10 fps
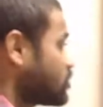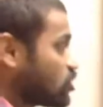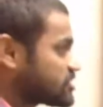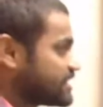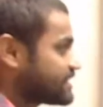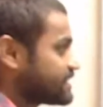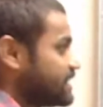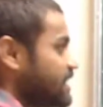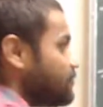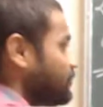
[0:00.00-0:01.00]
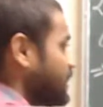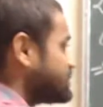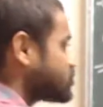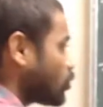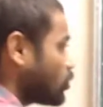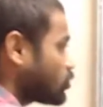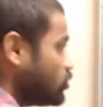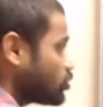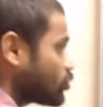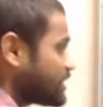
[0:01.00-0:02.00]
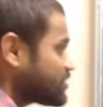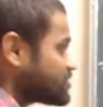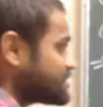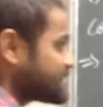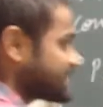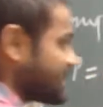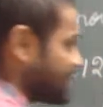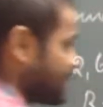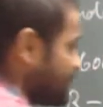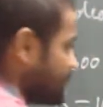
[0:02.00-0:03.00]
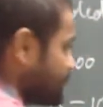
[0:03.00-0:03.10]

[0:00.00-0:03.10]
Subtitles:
Concentrate. P is equal to 12,600.